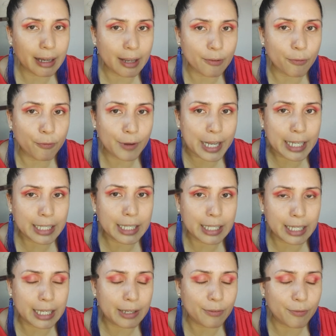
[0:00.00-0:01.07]
I
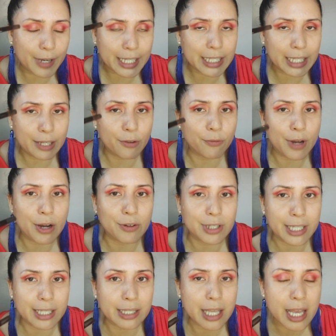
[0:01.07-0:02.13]
finally
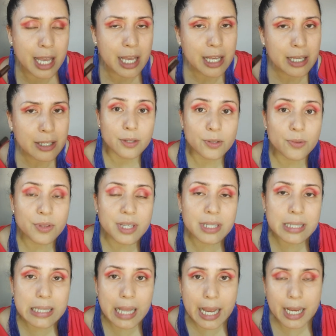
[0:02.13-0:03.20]
found it. So
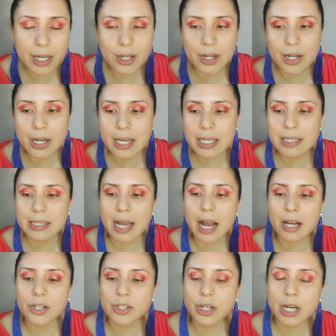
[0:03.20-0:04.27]
this liner is
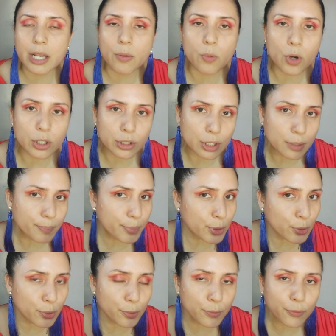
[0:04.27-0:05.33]
actually
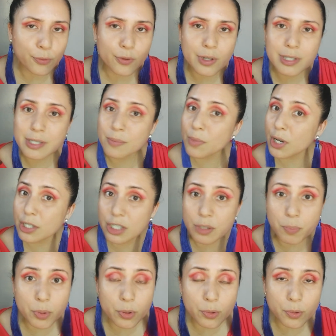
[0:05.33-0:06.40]
waterproof,
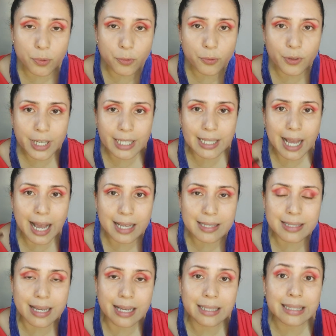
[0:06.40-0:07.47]
smudge-proof. It
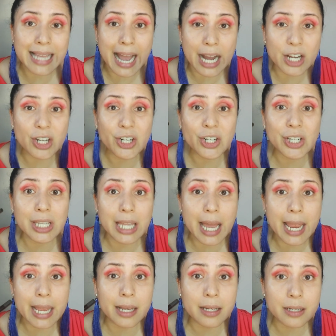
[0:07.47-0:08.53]
has a
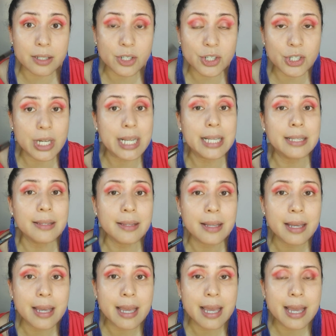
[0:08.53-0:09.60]
lacquer-like sheen,